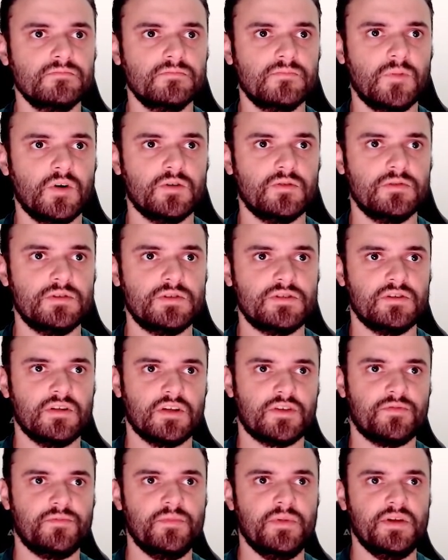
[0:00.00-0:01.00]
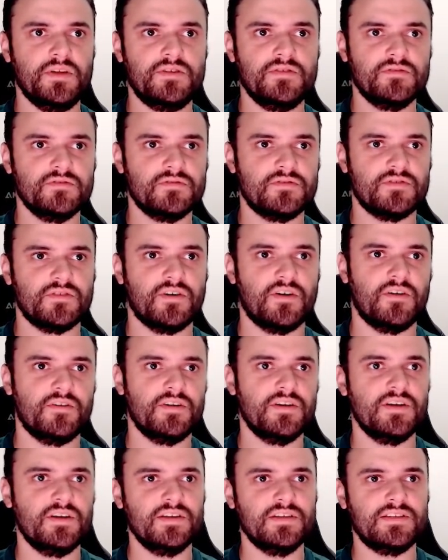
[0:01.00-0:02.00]
Oh, it's not medium,
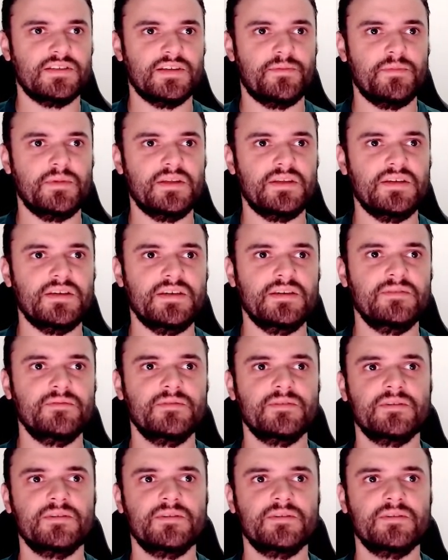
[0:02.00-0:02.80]
sorry, it's MED.